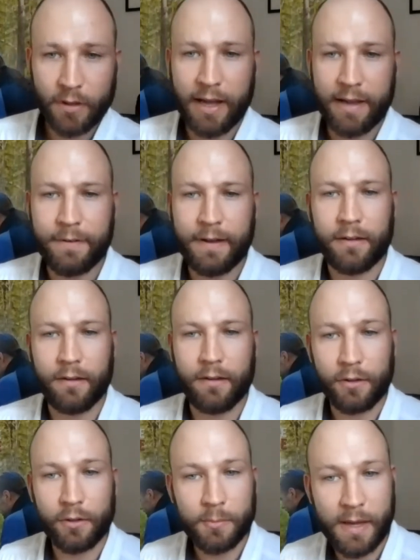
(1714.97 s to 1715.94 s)
I find that
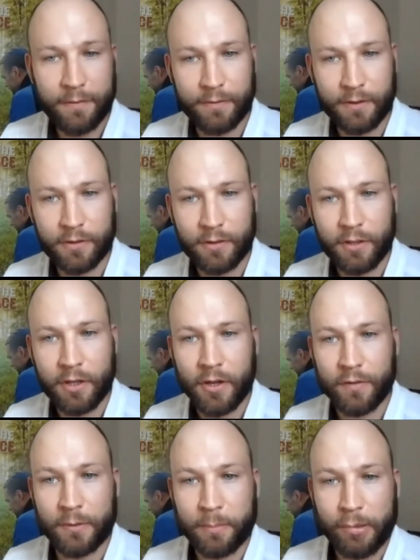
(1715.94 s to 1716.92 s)
a good method
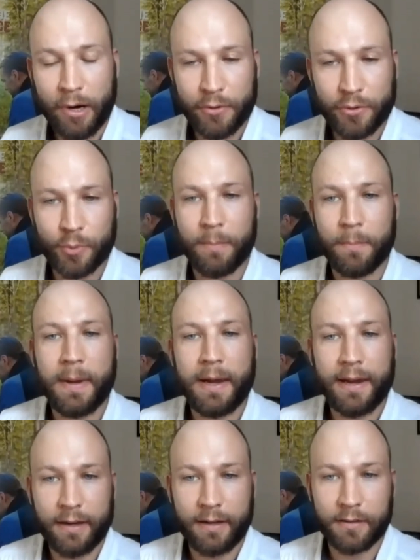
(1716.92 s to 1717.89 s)
of approach when
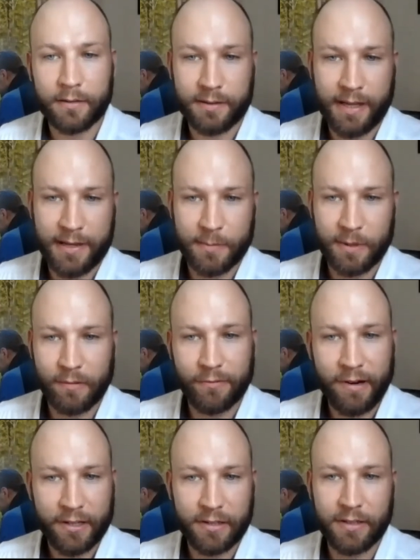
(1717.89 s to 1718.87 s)
picking seismic
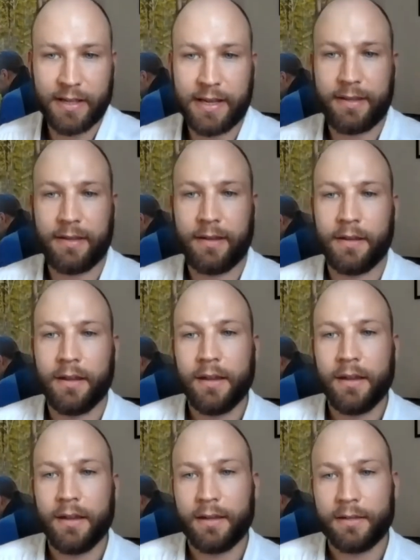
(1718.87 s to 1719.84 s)
refraction data
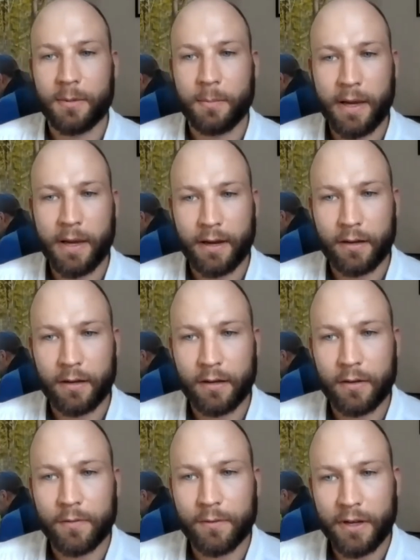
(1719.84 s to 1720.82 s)
is to pick
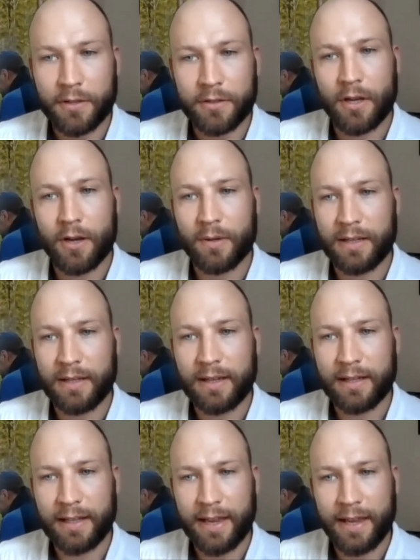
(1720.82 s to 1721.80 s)
first only the
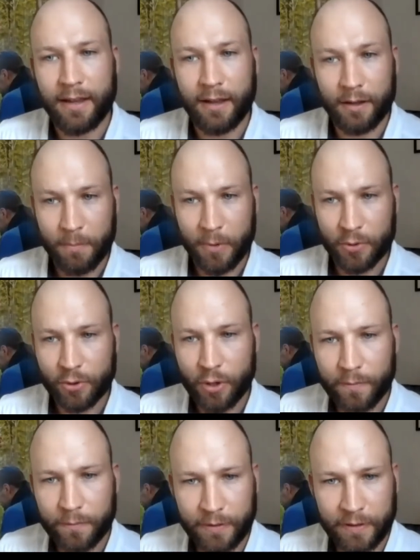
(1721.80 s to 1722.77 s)
clear and most
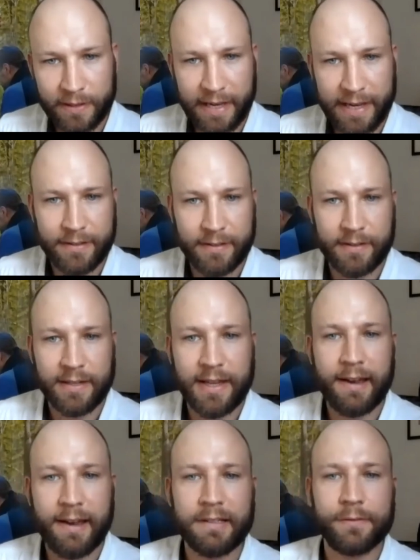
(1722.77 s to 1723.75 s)
confident data to
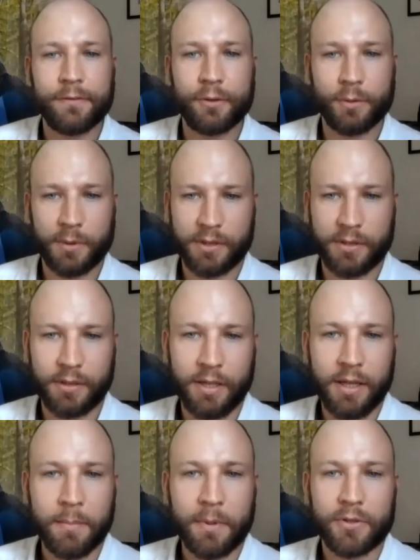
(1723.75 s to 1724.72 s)
carry forward,
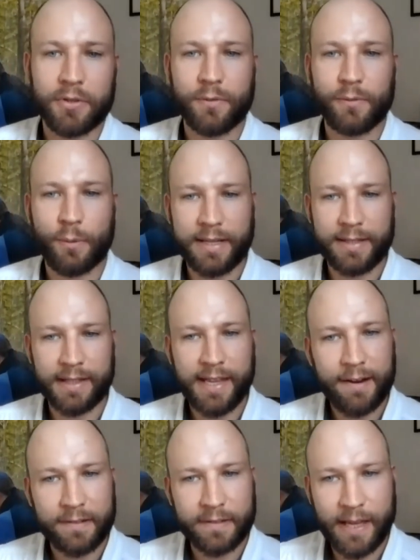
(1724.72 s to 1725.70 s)
because otherwise
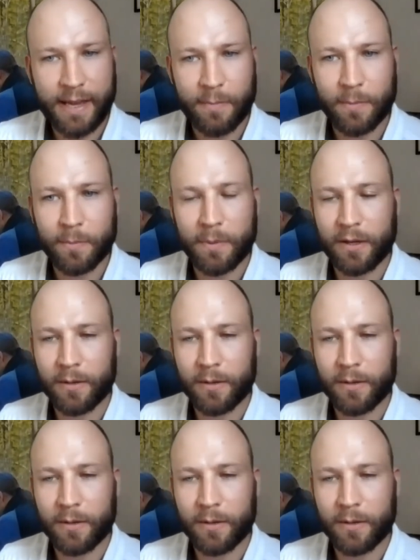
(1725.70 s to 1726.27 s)
layer assignment